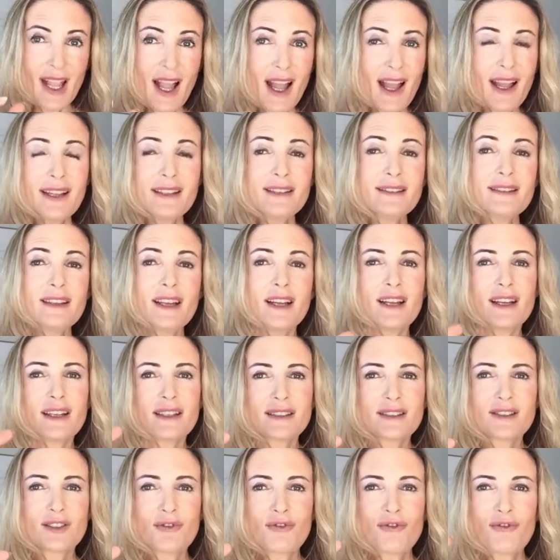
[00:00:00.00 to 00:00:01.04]
and
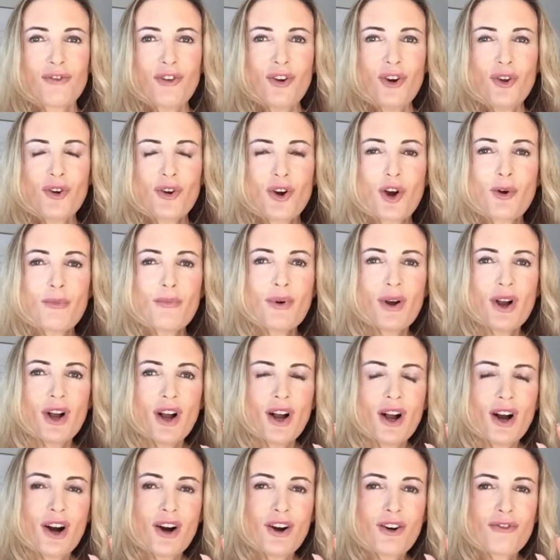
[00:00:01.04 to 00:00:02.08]
the follow-up
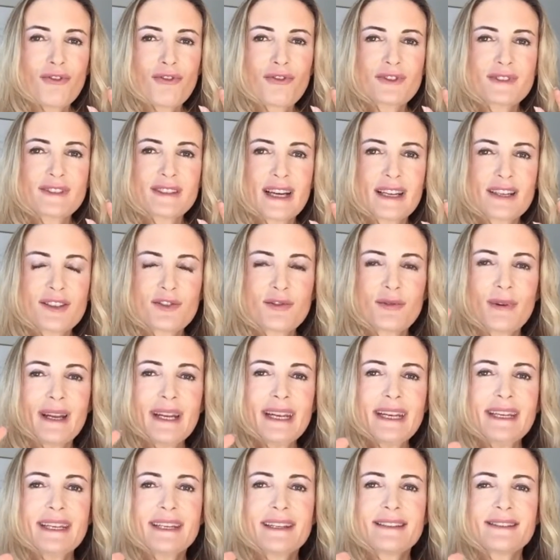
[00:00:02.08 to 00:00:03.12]
of that
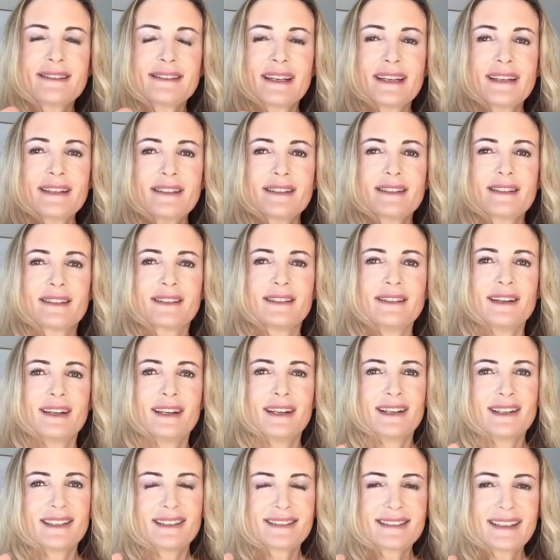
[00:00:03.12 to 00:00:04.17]
training center
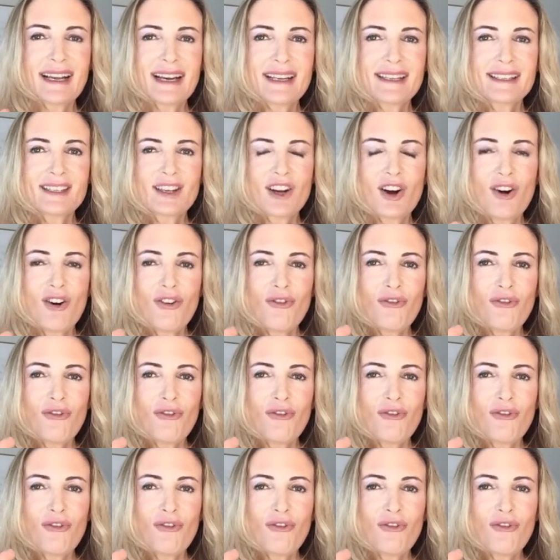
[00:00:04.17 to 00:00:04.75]
that are